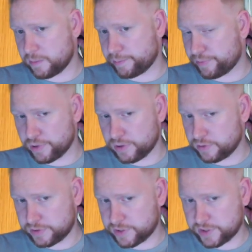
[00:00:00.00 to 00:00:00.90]

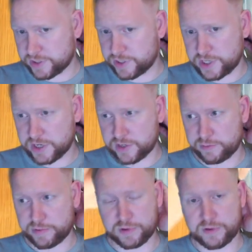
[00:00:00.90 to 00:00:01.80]
Brawl doesn't touch it, because
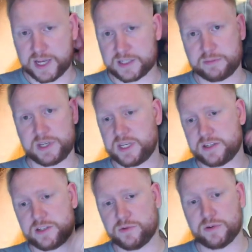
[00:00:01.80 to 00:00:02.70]
Brawl has to be
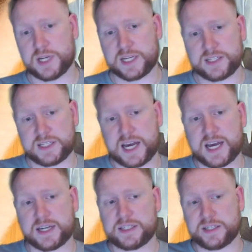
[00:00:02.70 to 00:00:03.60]
2 or less
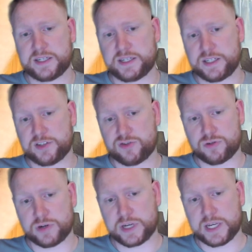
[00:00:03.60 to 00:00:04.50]
attack to
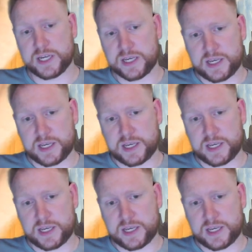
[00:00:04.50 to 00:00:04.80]
destroy.